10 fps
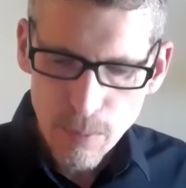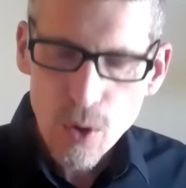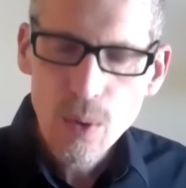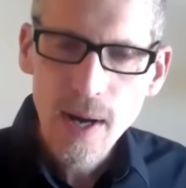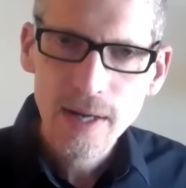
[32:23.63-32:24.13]

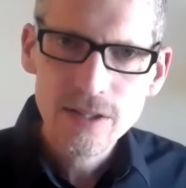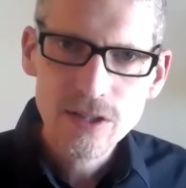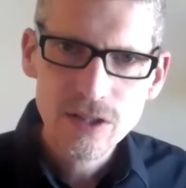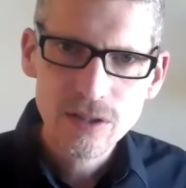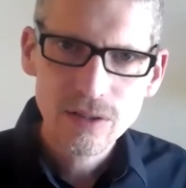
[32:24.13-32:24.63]

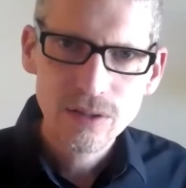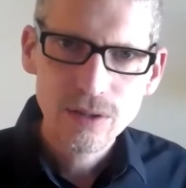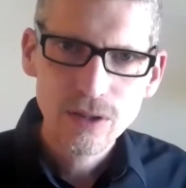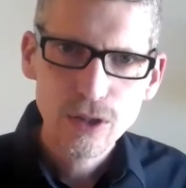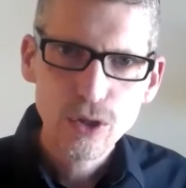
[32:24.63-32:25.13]
Boaz,
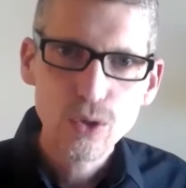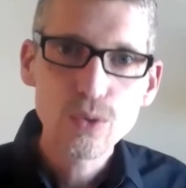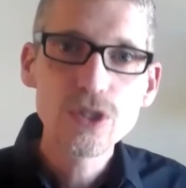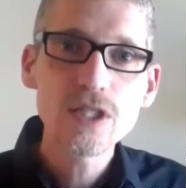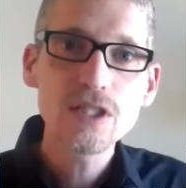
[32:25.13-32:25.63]

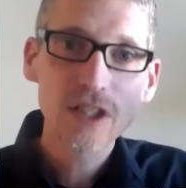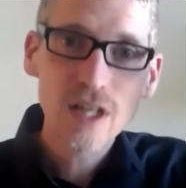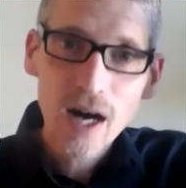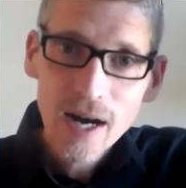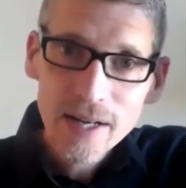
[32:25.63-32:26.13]
who sees
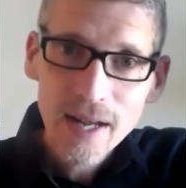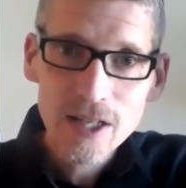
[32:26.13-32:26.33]
God